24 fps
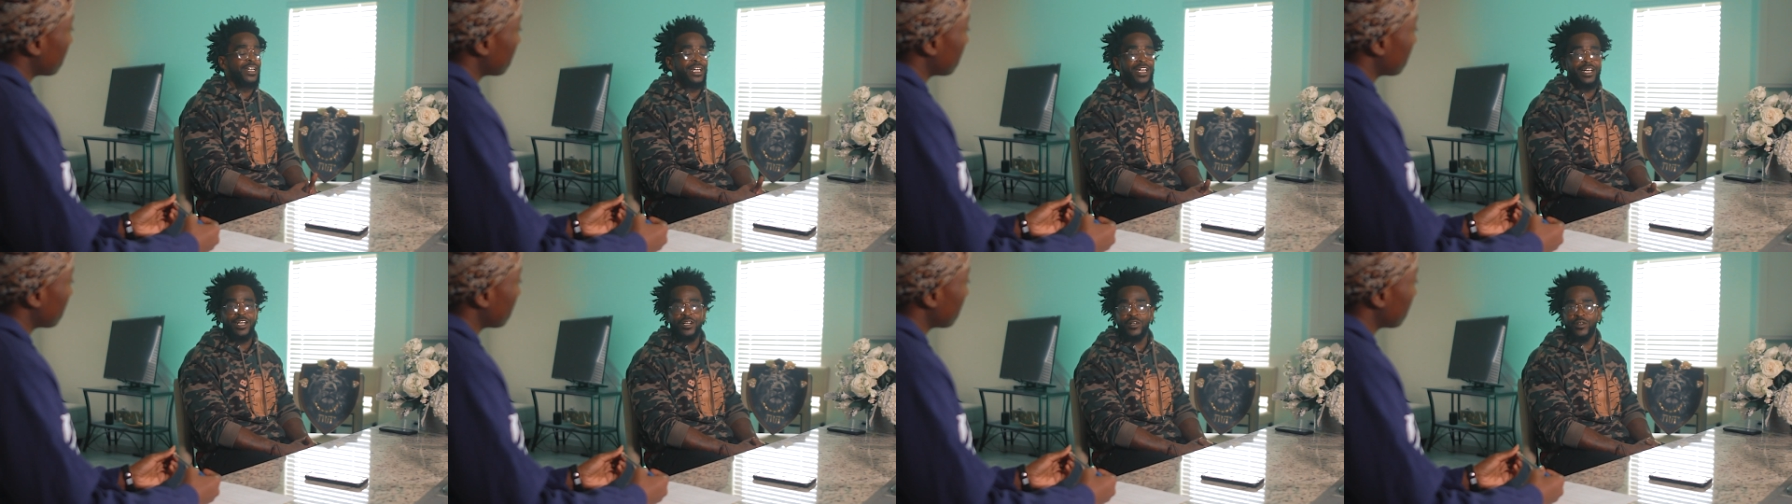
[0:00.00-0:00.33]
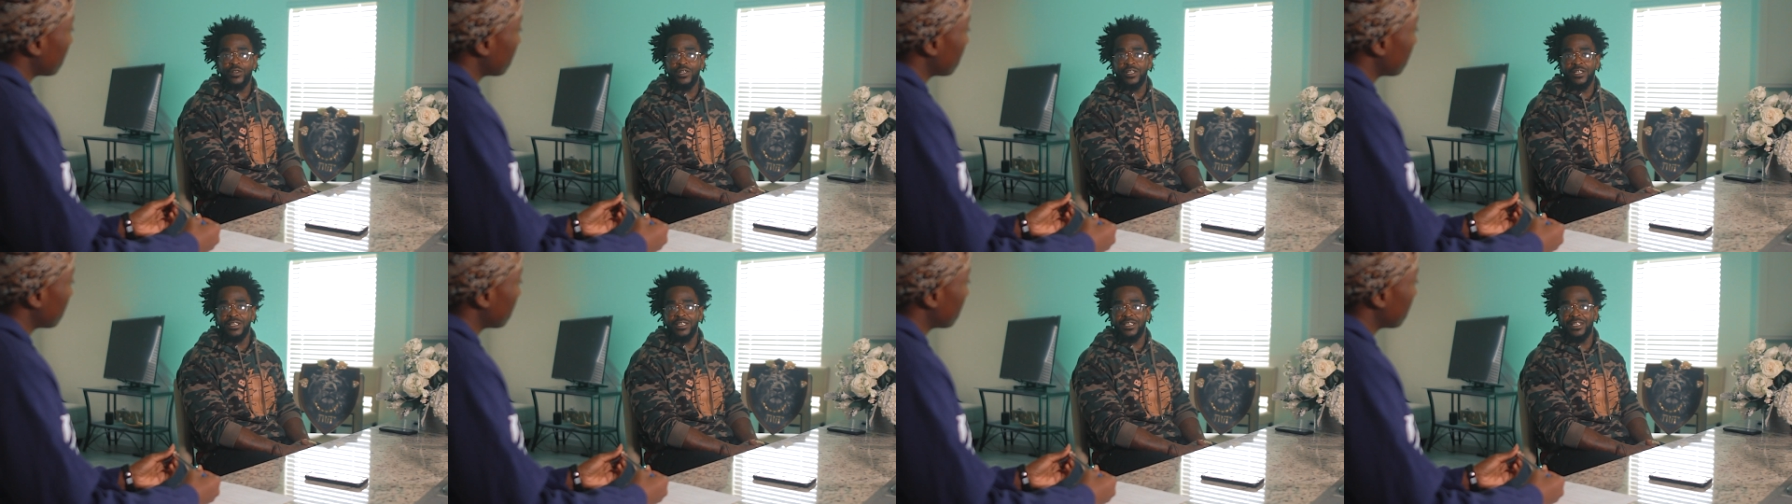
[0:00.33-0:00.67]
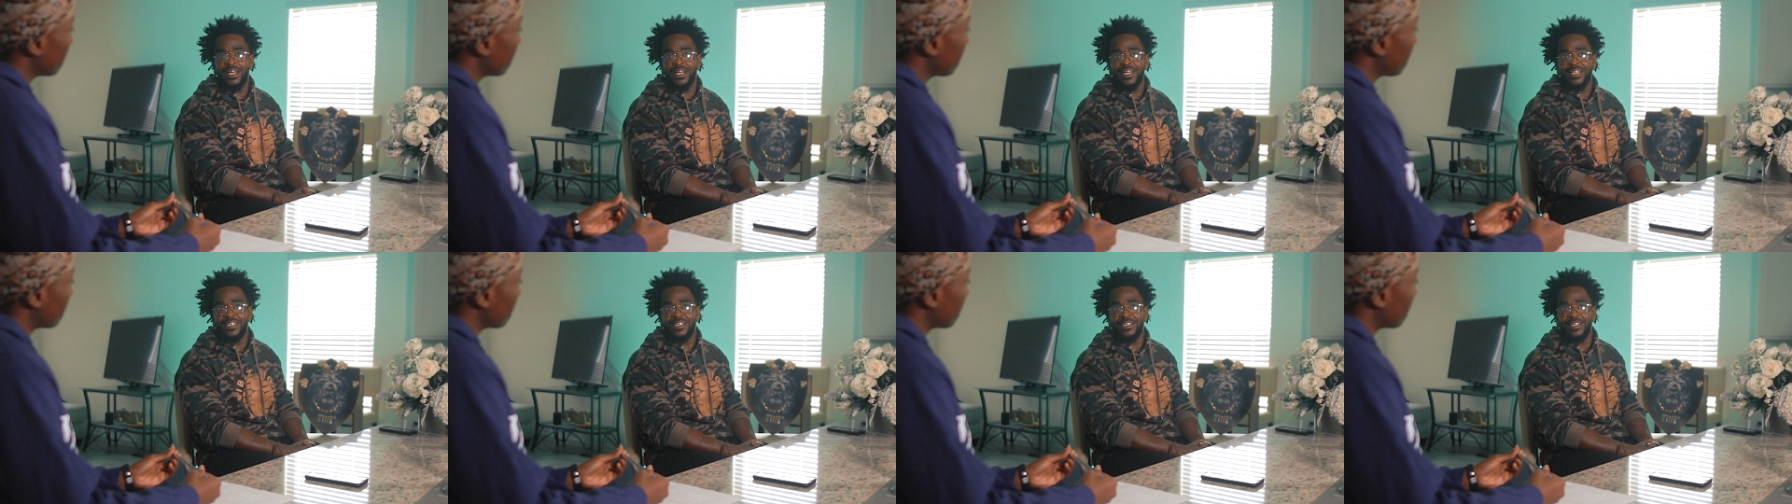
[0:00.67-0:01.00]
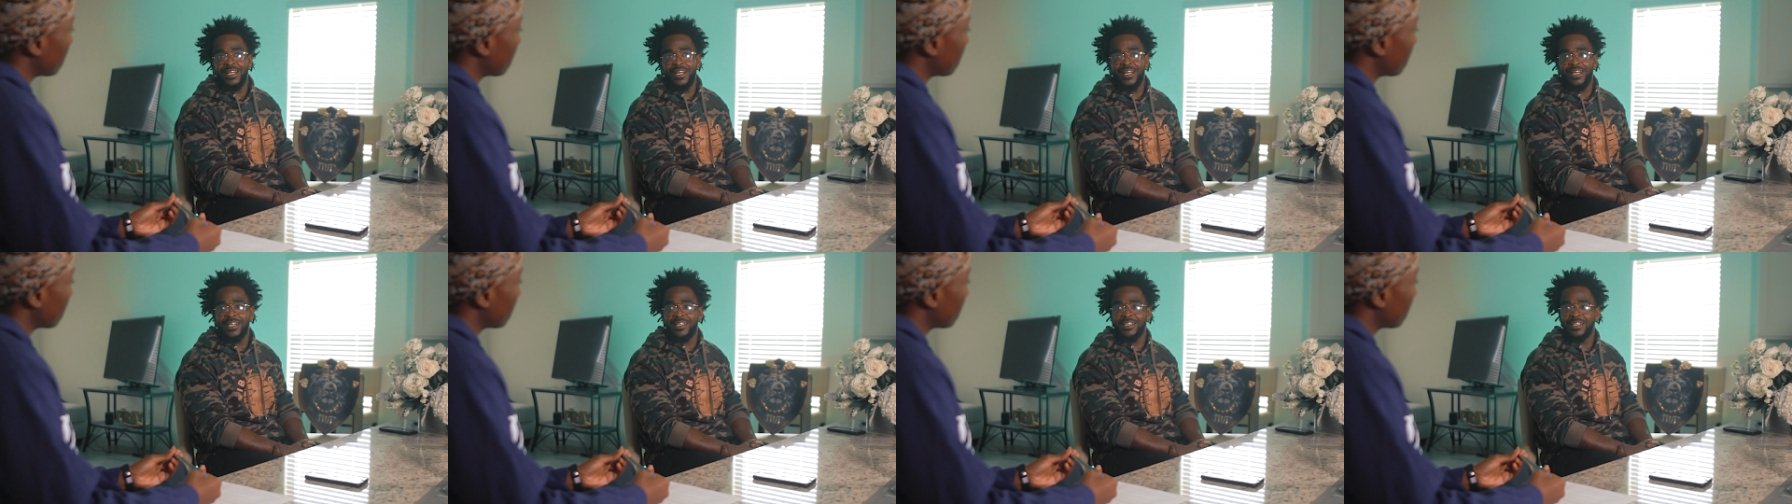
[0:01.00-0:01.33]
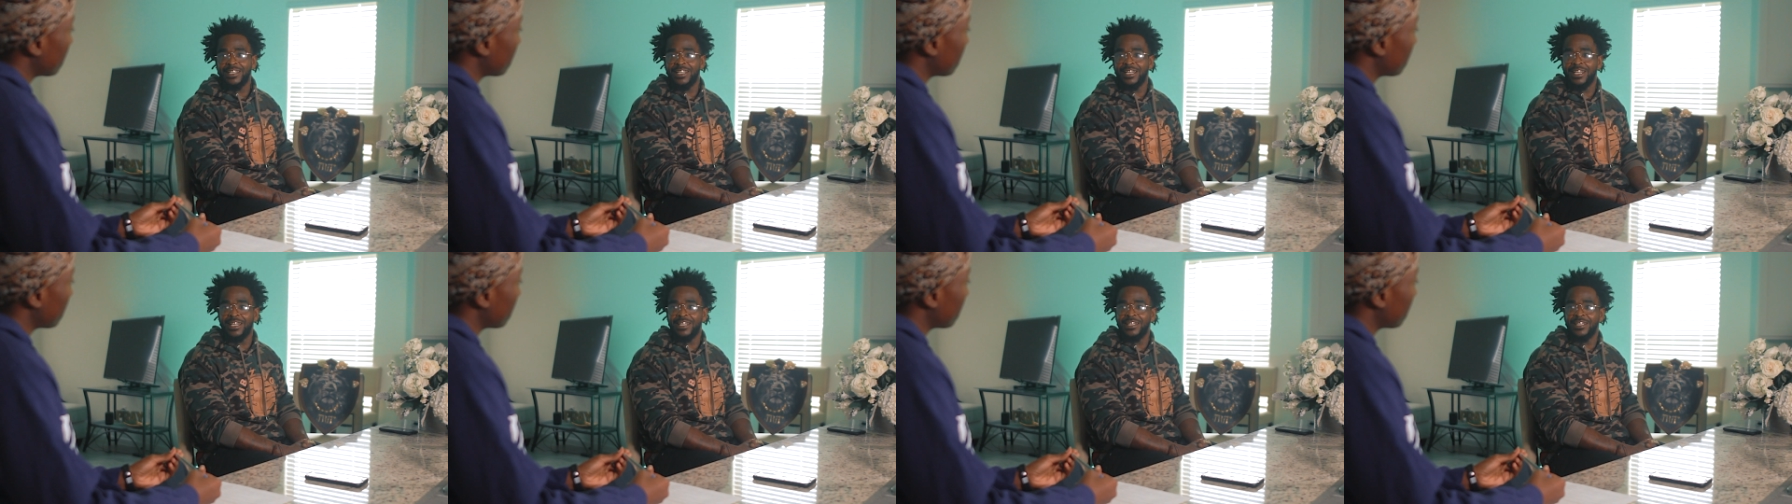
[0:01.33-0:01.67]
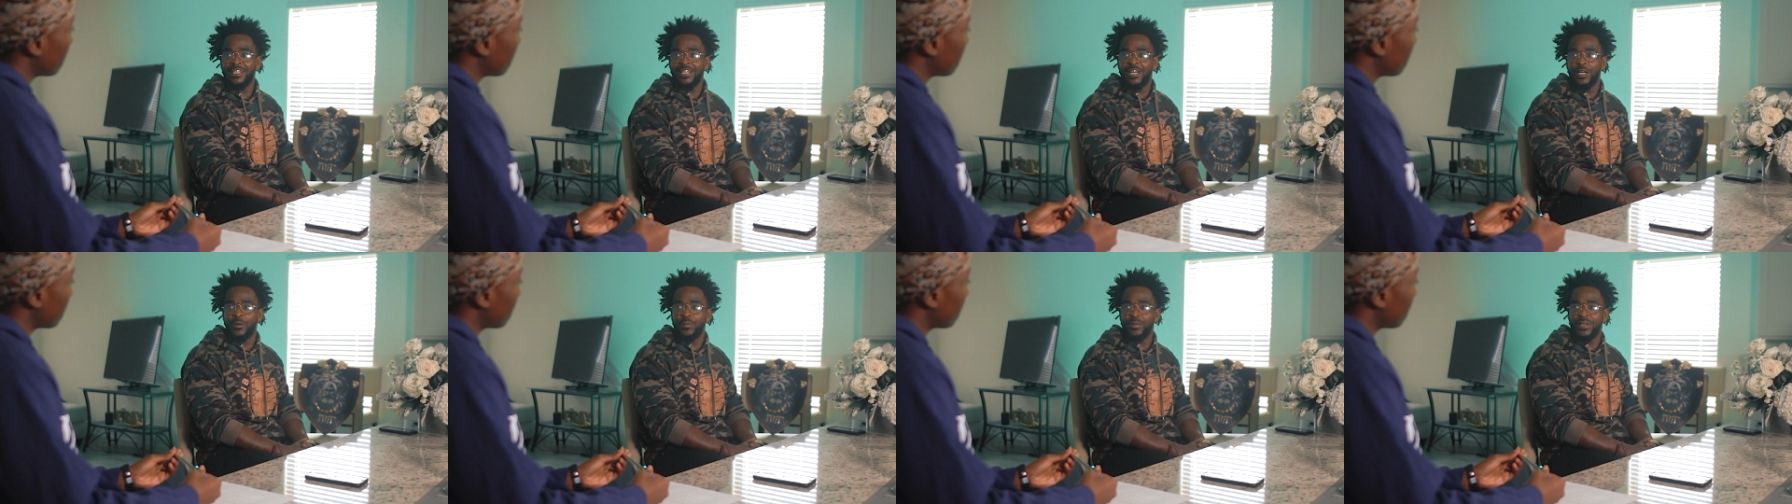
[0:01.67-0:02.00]
areas has has
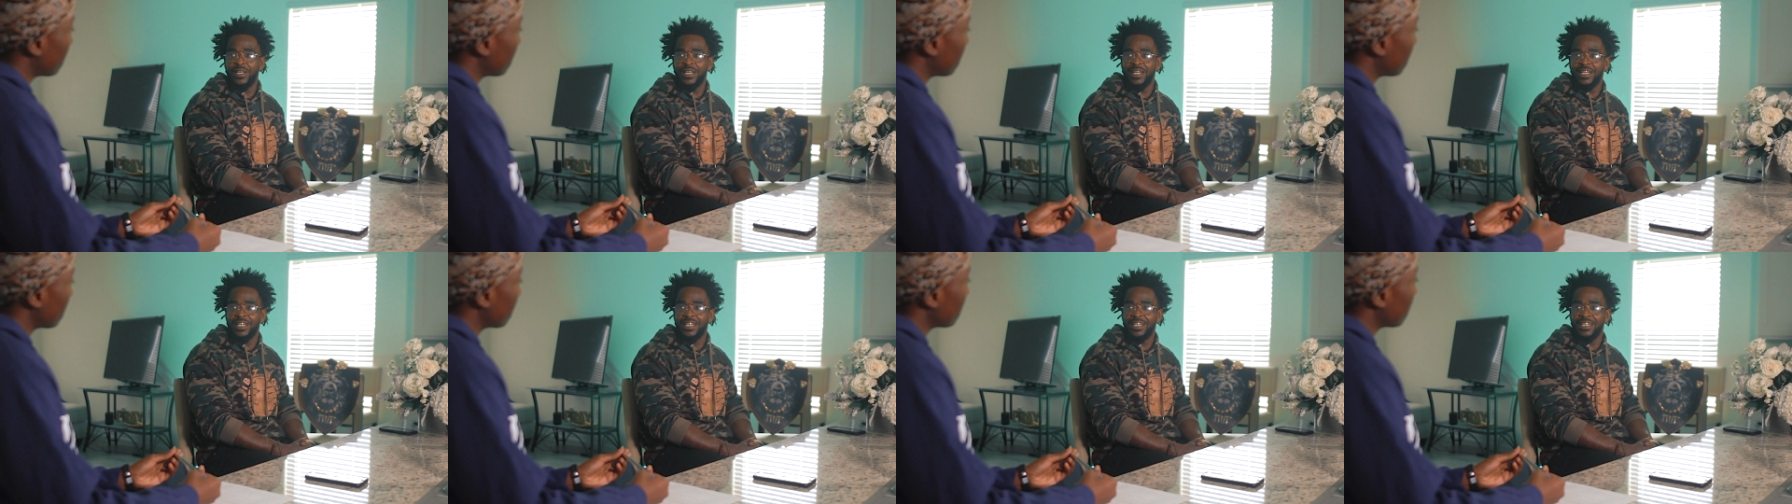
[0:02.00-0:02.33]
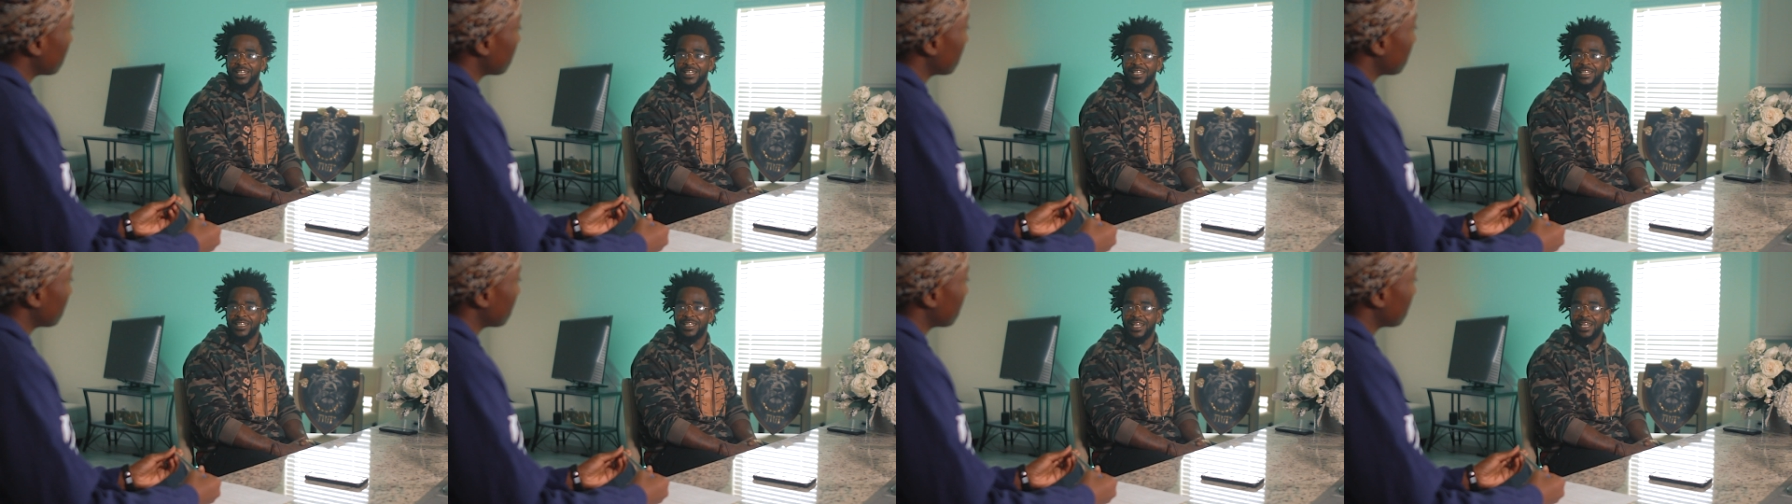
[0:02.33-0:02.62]
know what I mean?